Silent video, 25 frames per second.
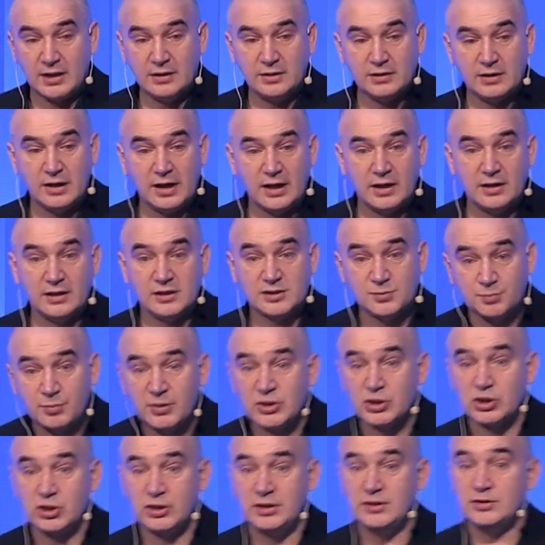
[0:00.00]
And, and
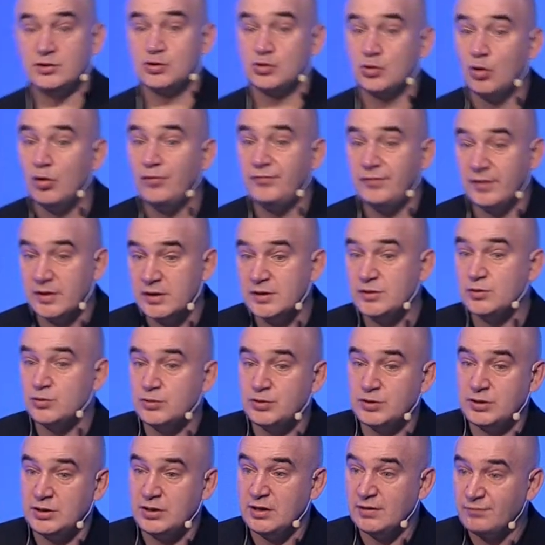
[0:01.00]
especially in Sofia,
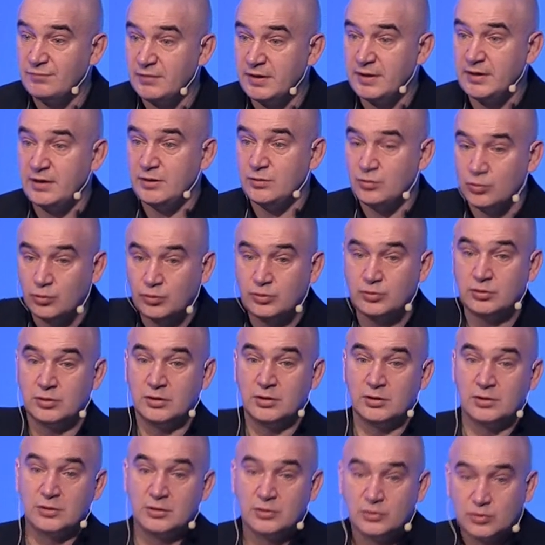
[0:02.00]
you see a very good
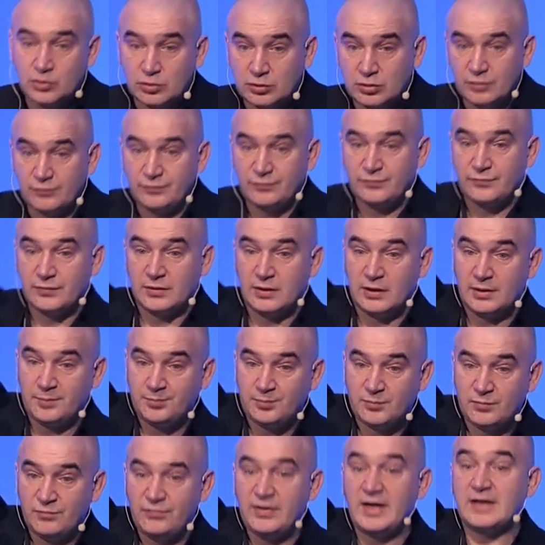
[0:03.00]
sort of
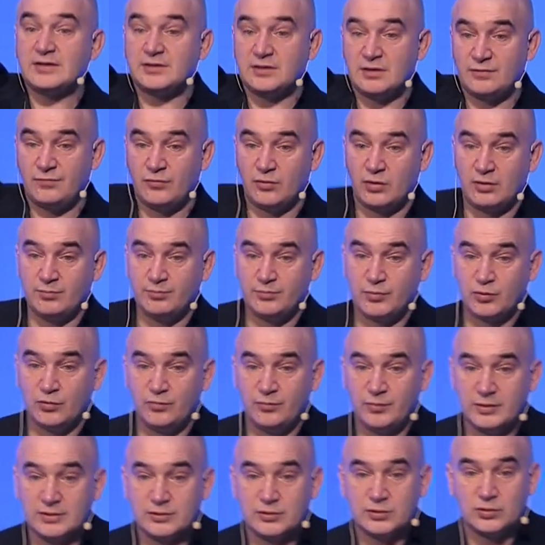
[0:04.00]
um, vector for
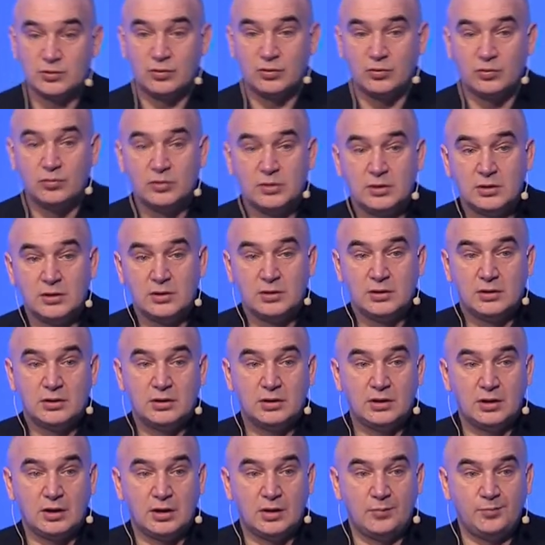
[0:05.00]
improvement. So
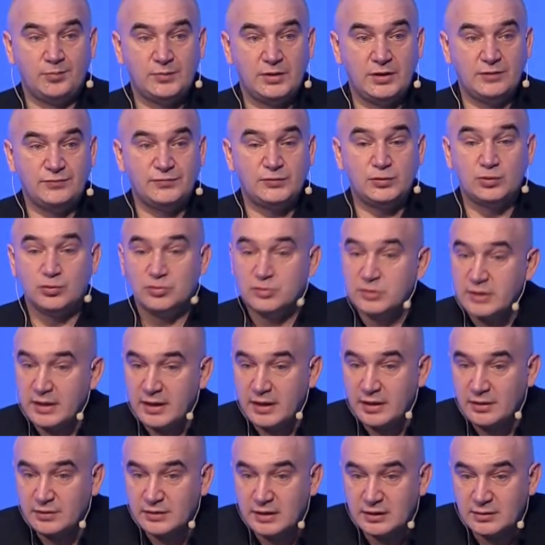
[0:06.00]
um, if
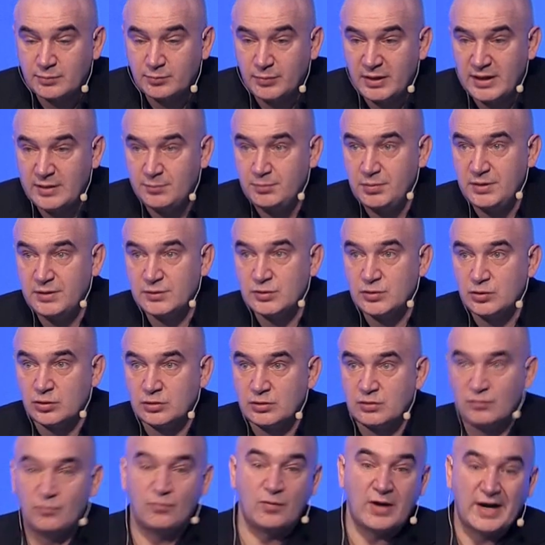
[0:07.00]
today that may be
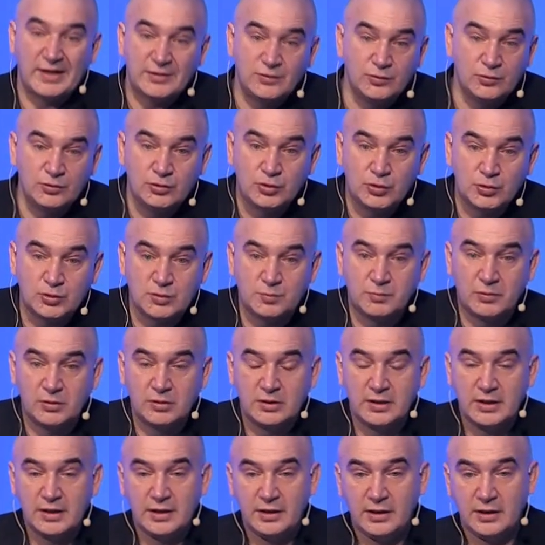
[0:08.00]
sort of why do you choose
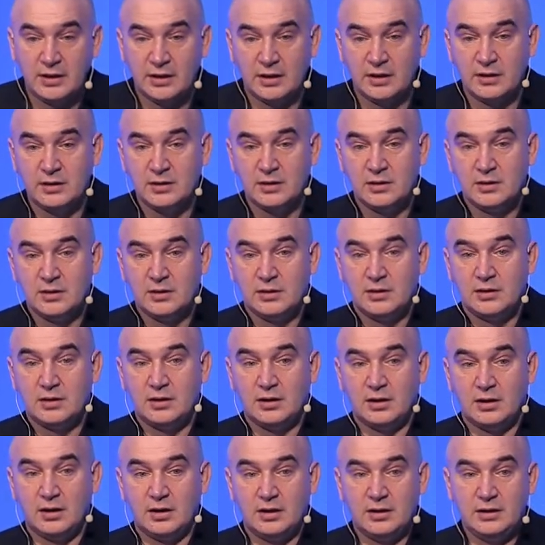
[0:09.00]
Bulgaria,
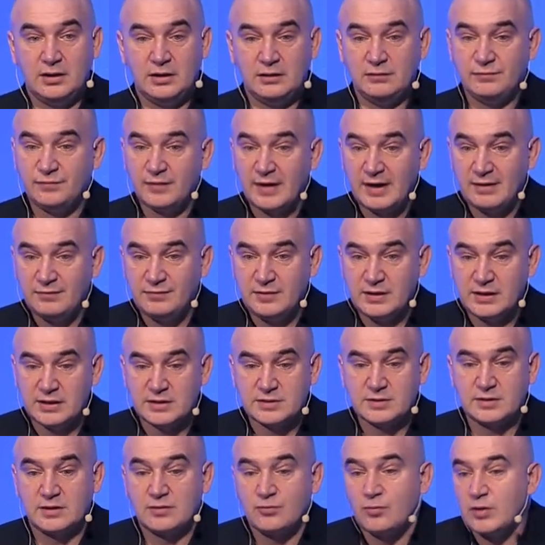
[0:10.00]
uh, in five
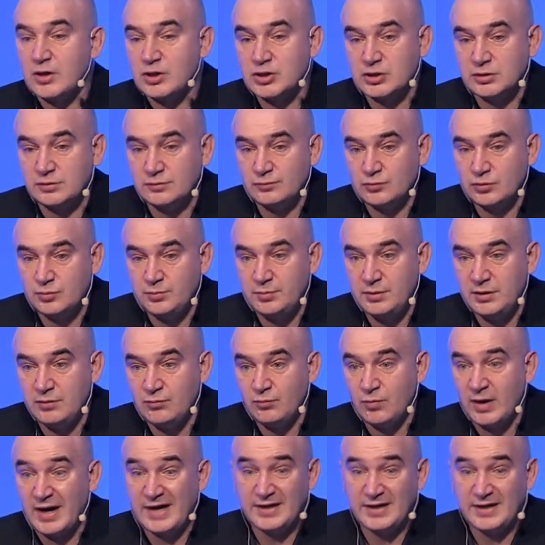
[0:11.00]
years the question would be